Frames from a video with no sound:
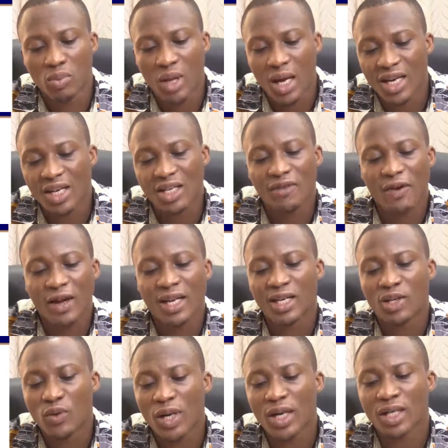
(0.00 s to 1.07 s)
identify the
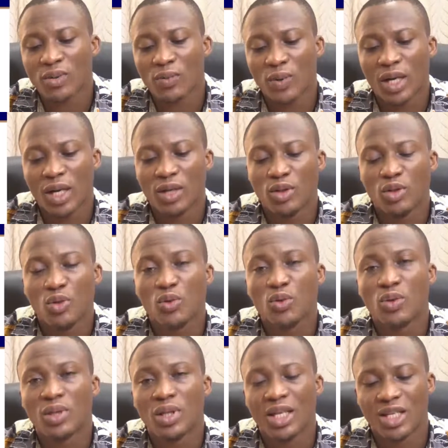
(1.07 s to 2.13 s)
threats, we can
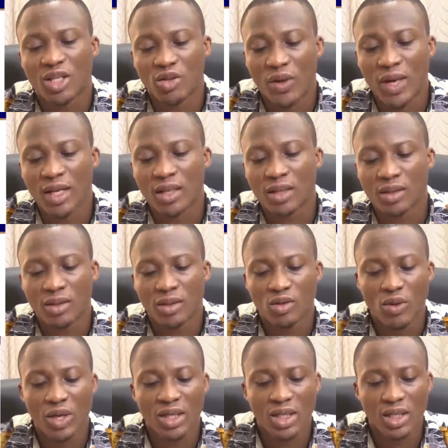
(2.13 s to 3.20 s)
use the STREAD
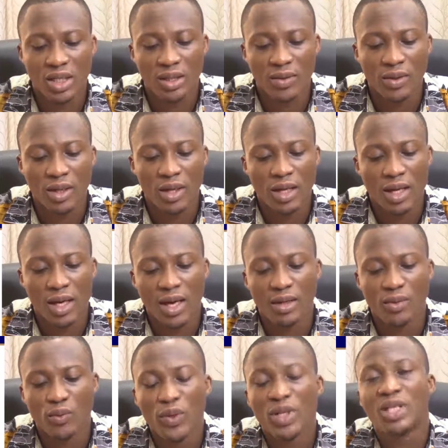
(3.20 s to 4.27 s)
strategy,
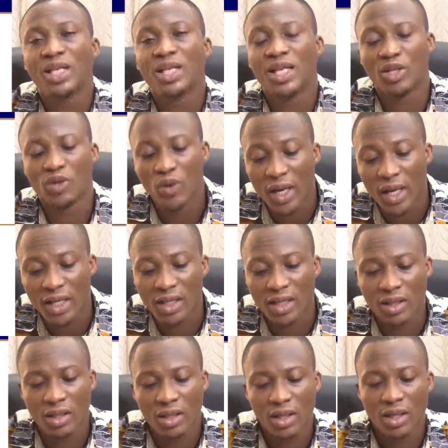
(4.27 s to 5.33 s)
and rating the threat,